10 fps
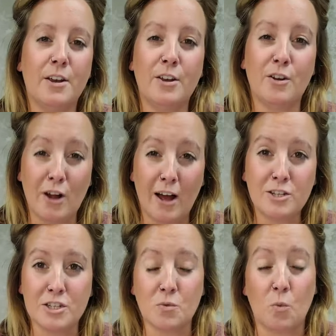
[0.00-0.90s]
you're not
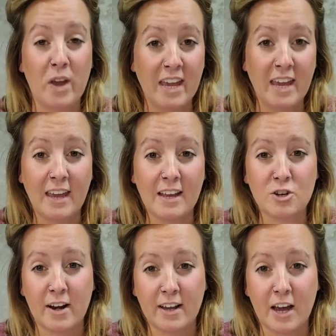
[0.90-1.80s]
just winging it
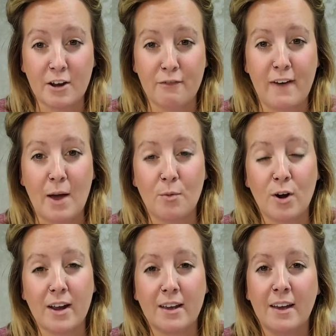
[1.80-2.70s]
trying to cut your
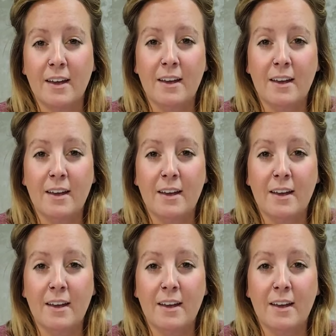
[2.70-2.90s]
fabric